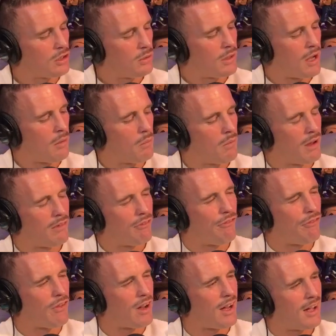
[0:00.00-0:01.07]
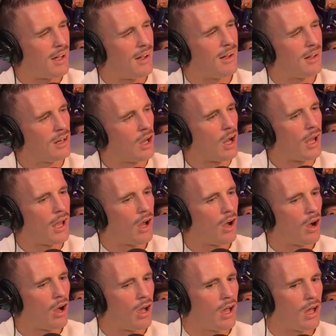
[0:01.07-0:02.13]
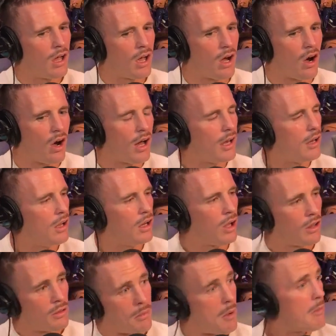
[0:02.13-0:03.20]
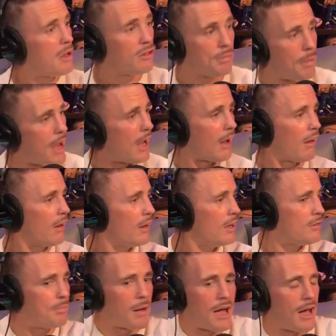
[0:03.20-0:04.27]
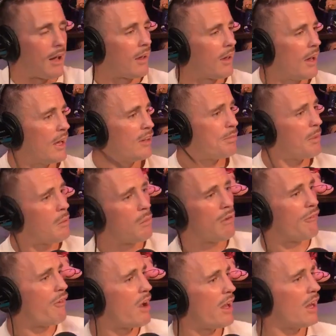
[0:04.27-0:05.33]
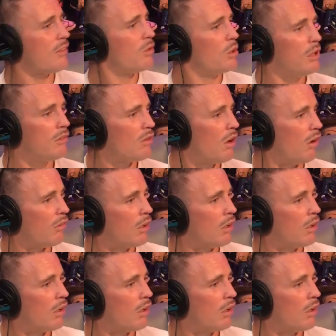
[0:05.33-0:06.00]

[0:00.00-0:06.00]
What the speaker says: do that in one fight, like the momentum's back. Yeah, it's back. And it's been one fight and I had 2 years off.